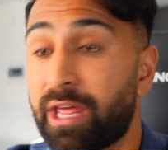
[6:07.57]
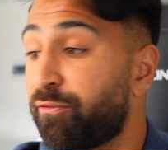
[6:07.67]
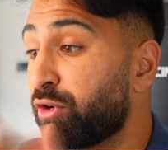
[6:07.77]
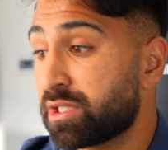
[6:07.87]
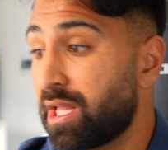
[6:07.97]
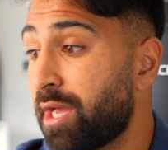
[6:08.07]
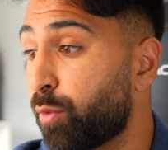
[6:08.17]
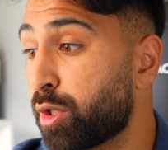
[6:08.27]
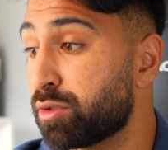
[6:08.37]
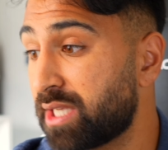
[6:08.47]
that first line
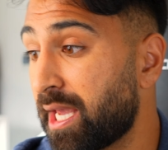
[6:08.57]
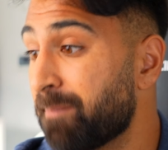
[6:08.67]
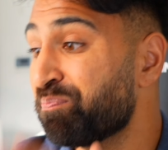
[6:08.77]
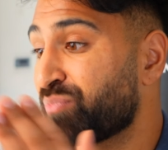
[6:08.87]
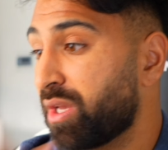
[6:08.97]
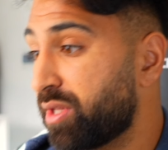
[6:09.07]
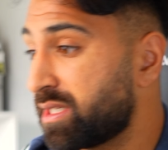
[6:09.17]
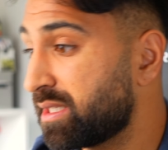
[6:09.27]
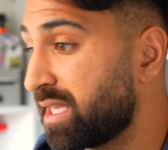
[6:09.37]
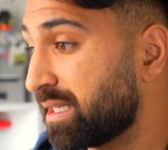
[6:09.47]
where you say,
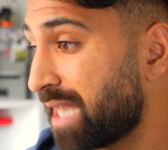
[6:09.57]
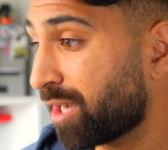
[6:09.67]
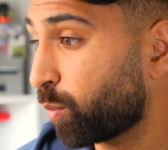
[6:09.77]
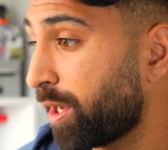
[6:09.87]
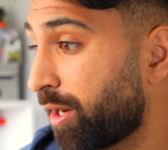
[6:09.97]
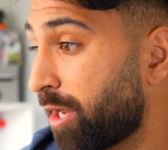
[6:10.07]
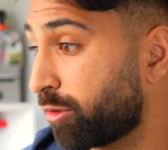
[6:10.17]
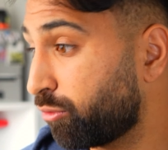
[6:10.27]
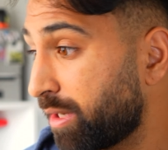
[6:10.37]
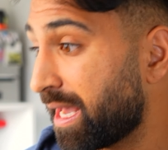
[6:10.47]
this is the exact way on how
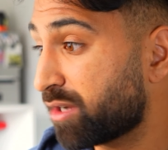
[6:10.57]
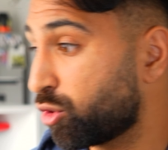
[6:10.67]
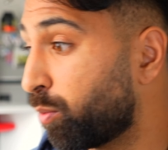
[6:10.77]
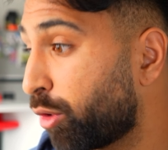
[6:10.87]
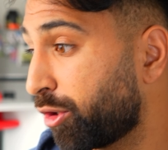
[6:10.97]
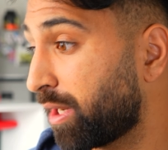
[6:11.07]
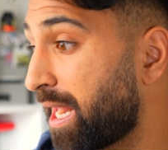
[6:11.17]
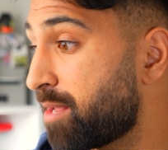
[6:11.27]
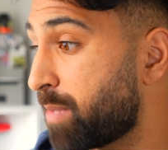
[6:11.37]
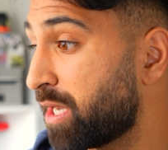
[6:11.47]
to 3x or more your
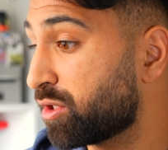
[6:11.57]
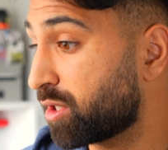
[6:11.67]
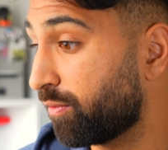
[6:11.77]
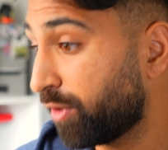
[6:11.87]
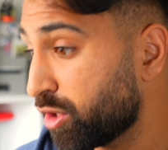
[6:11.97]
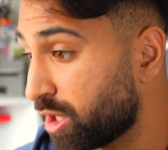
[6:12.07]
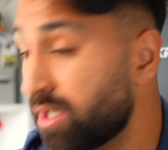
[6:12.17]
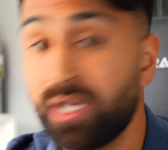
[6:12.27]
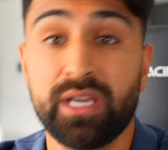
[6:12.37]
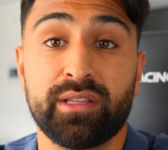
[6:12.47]
landing page's
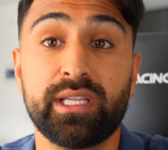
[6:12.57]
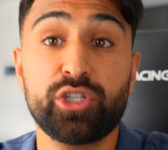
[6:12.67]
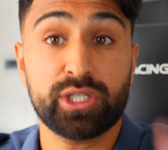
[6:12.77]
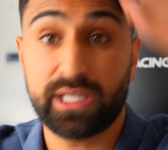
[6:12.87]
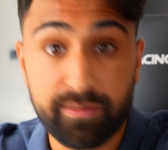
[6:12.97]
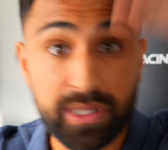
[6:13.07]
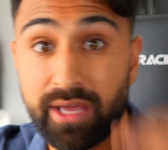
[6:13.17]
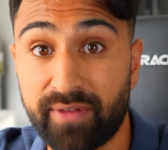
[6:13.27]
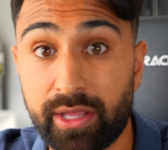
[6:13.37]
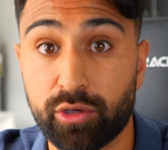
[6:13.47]
conversion, then just give me
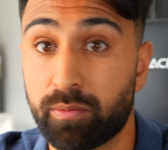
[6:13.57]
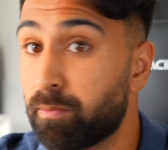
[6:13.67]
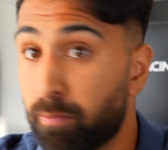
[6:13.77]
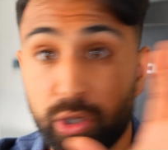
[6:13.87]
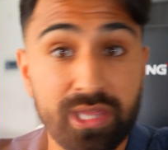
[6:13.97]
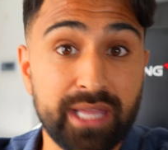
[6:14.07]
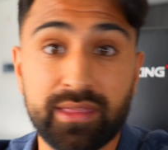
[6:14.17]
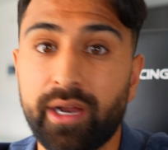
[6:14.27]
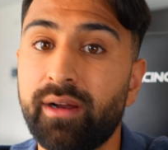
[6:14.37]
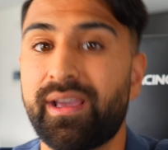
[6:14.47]
that value. Put that
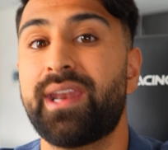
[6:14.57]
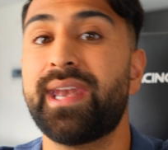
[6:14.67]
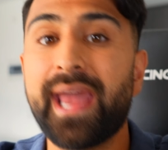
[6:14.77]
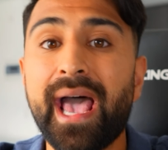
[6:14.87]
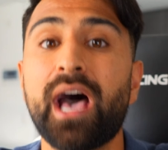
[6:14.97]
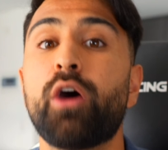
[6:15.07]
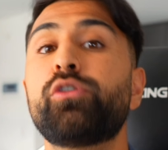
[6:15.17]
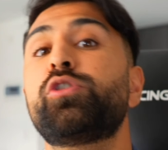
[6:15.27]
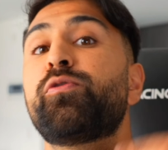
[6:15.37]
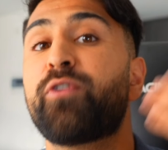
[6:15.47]
there, and now
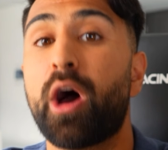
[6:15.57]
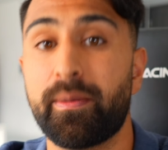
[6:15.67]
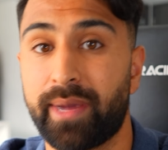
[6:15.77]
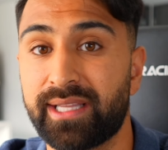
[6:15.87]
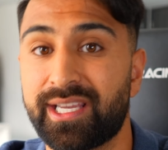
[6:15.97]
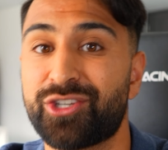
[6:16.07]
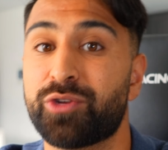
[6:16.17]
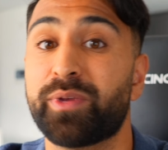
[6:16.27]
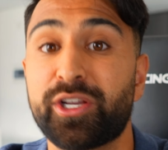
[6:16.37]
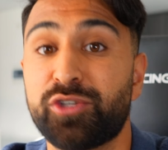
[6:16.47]
you've gotten my
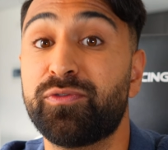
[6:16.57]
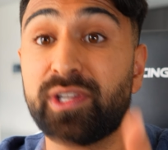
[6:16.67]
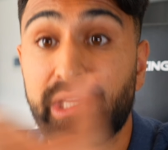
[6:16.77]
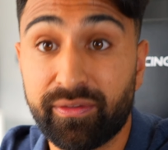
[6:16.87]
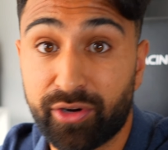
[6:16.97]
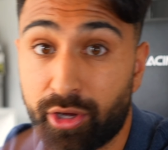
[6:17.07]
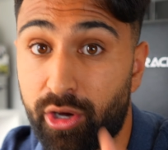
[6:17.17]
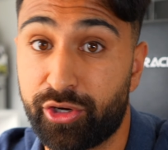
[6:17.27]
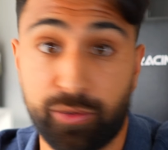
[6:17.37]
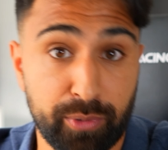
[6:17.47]
attention because you've delivered
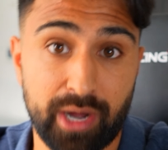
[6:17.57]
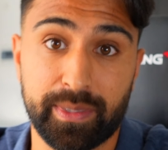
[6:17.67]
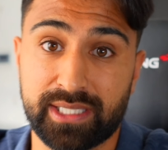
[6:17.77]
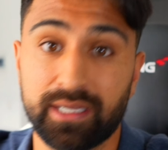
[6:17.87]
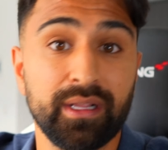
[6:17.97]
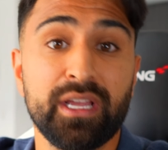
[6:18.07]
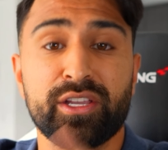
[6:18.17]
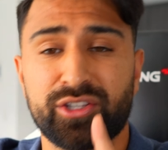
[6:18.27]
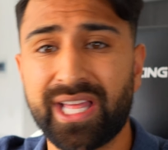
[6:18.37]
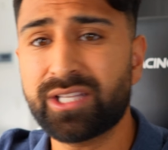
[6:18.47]
on your promise.
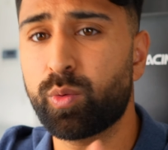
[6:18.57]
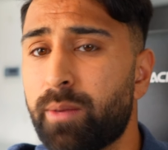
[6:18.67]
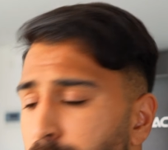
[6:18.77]
So that's one